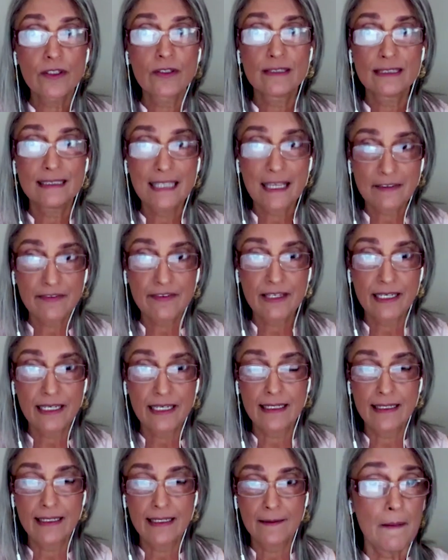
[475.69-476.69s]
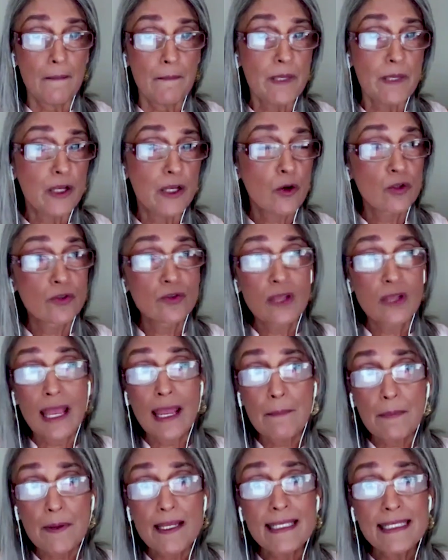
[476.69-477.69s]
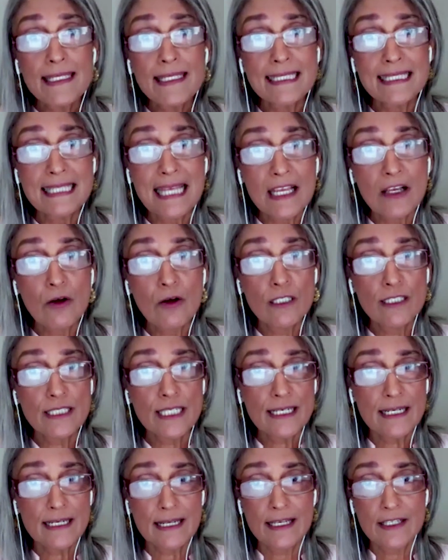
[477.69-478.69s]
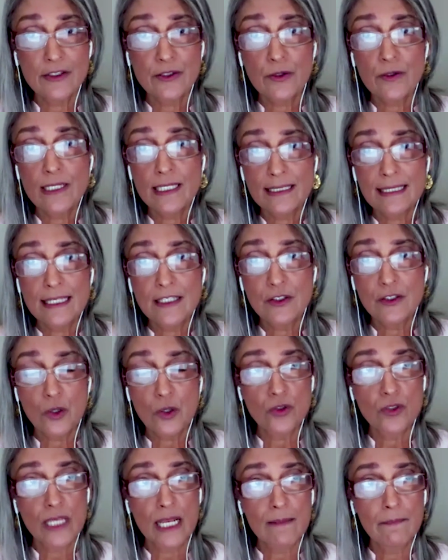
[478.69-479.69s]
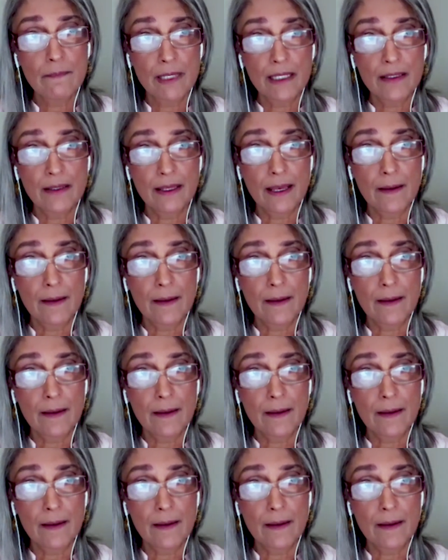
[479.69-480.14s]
definitely, because every single generation is in social media.